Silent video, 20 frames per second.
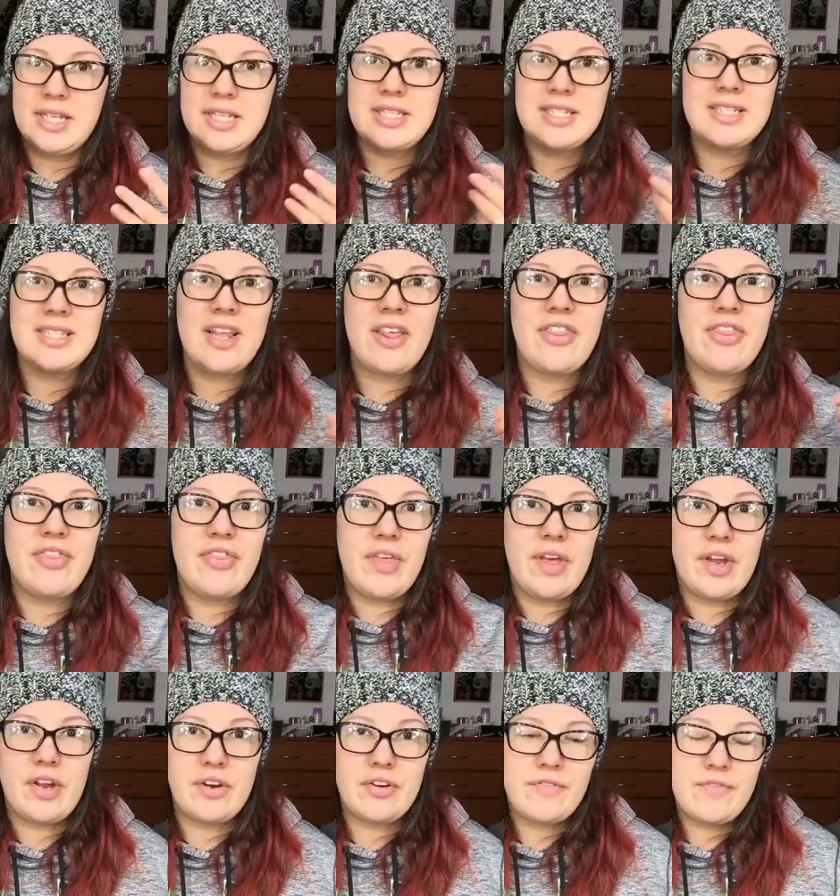This is a
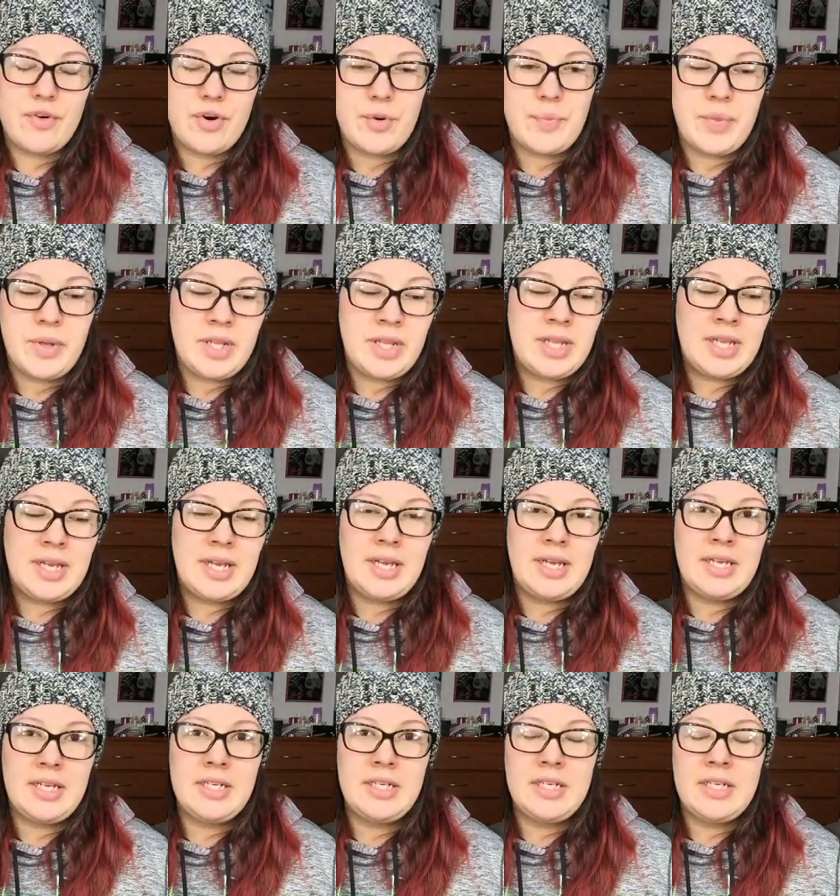thicker
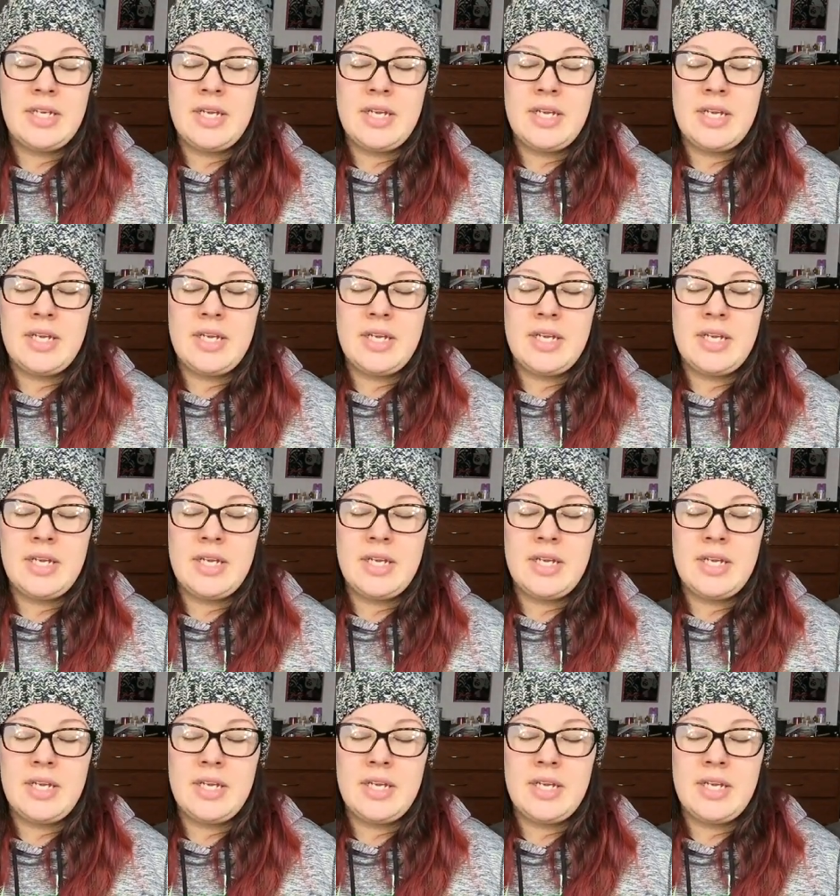formula.